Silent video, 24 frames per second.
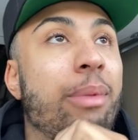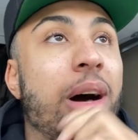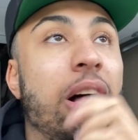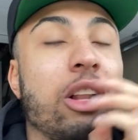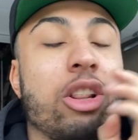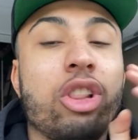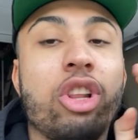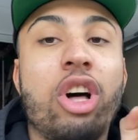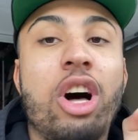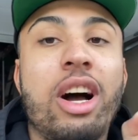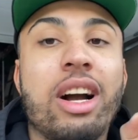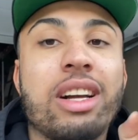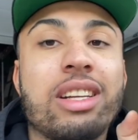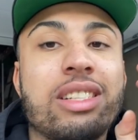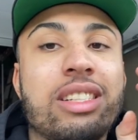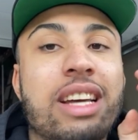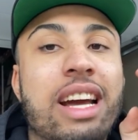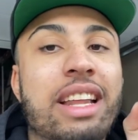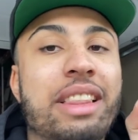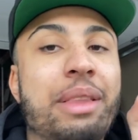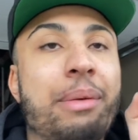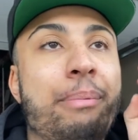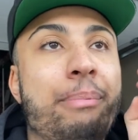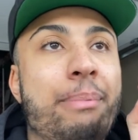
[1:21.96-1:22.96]

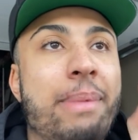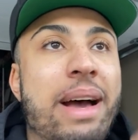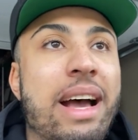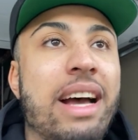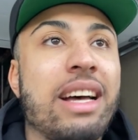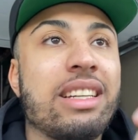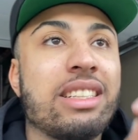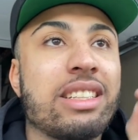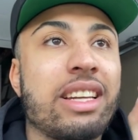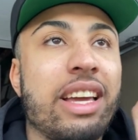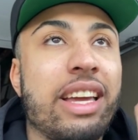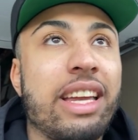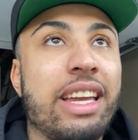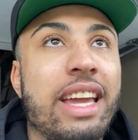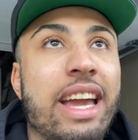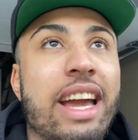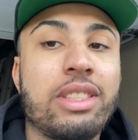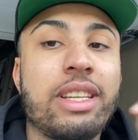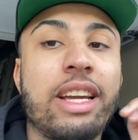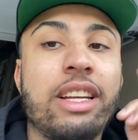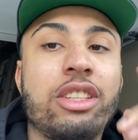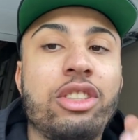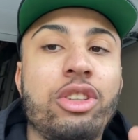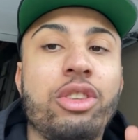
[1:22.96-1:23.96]
alongside the mask.
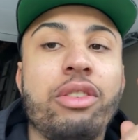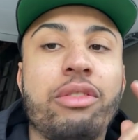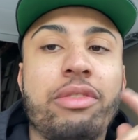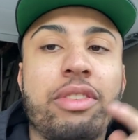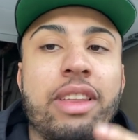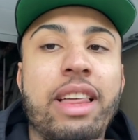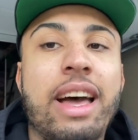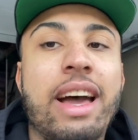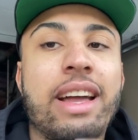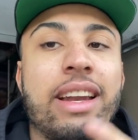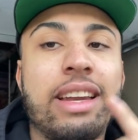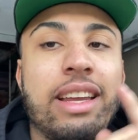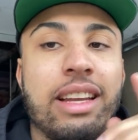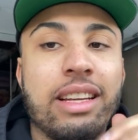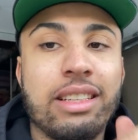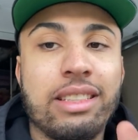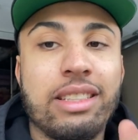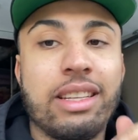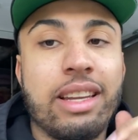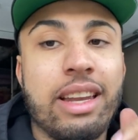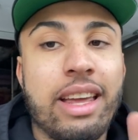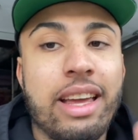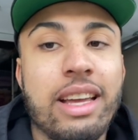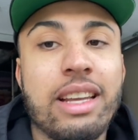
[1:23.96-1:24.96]
Again, stay tuned for that in
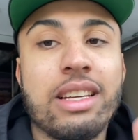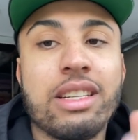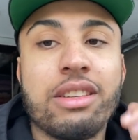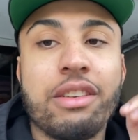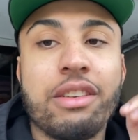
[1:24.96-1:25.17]
today's